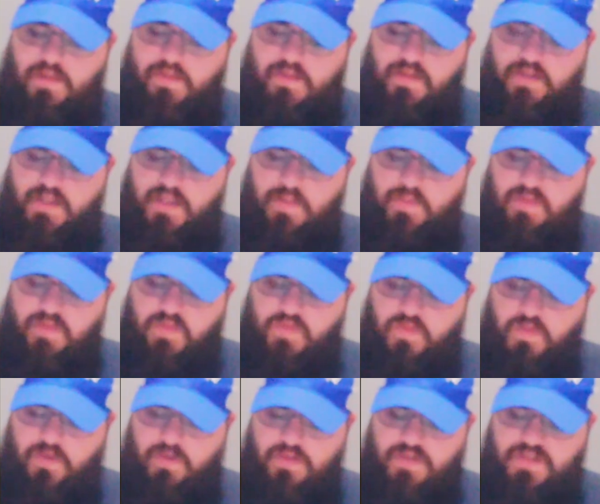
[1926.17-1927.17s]
Then came the
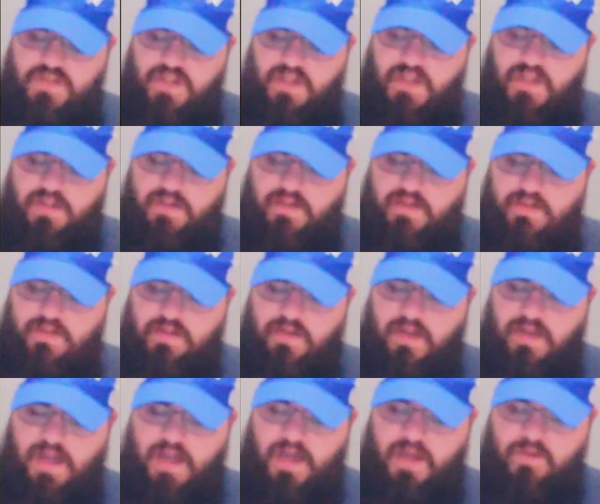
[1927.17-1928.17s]
first, saying,
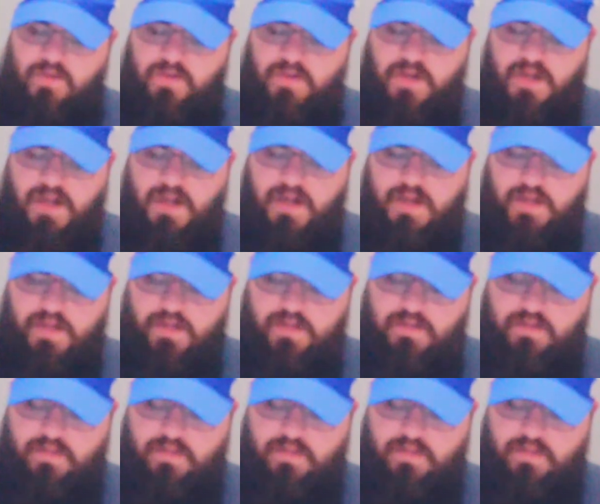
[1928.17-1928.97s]
Adonai,